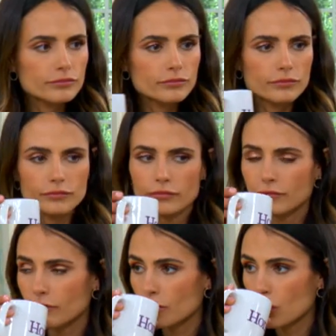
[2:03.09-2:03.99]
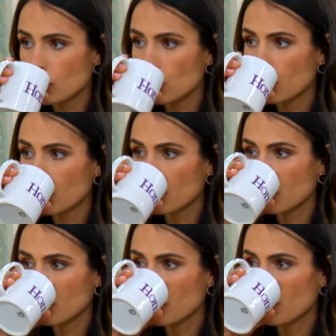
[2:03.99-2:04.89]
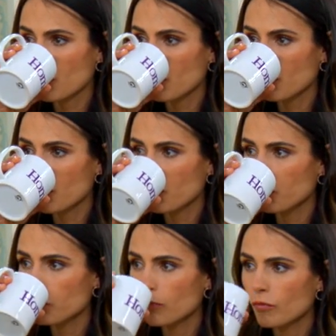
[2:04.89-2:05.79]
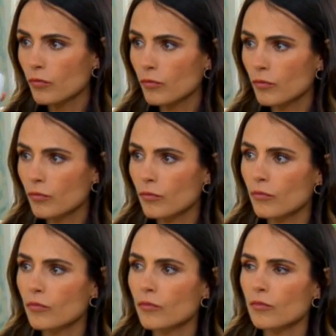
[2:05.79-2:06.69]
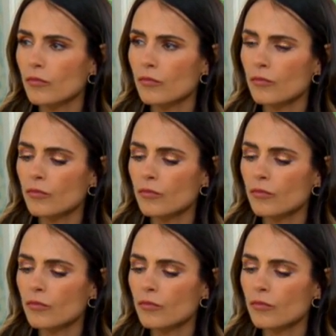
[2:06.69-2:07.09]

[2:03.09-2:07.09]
No words are spoken by the person on screen.